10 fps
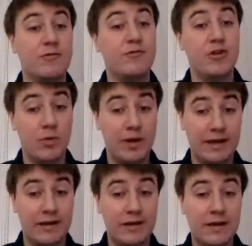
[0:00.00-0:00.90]

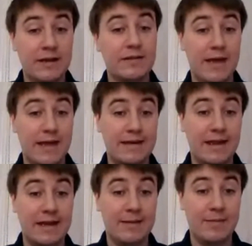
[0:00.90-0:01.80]
reviewing the
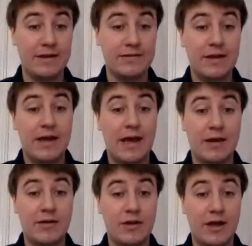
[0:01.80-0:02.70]
10-day limit
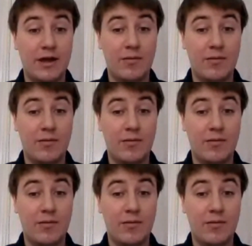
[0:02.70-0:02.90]
and